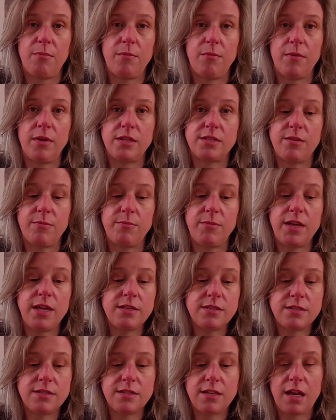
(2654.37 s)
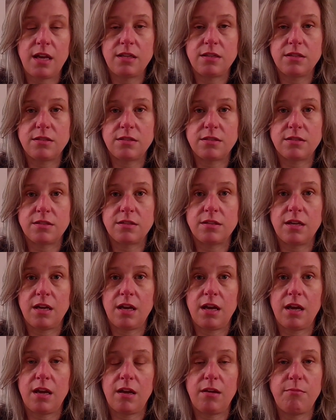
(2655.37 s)
some incense,
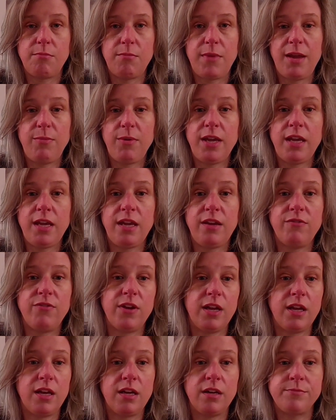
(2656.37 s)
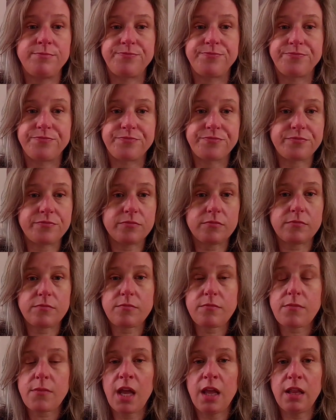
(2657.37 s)
maybe even
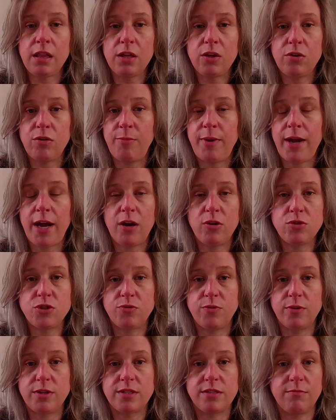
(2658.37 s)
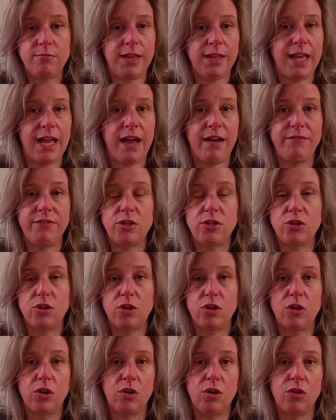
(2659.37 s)
a little pouch with some
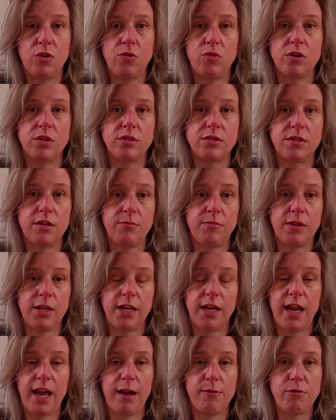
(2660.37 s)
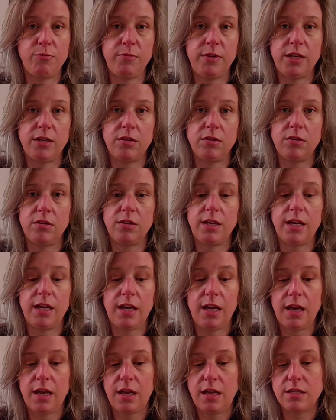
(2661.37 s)
lavender or something chamomile in
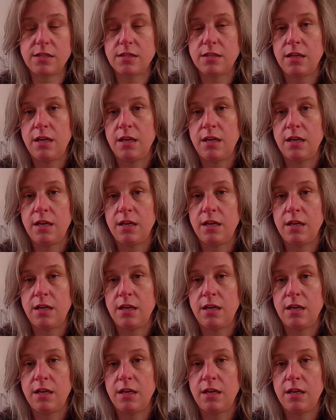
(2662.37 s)
it,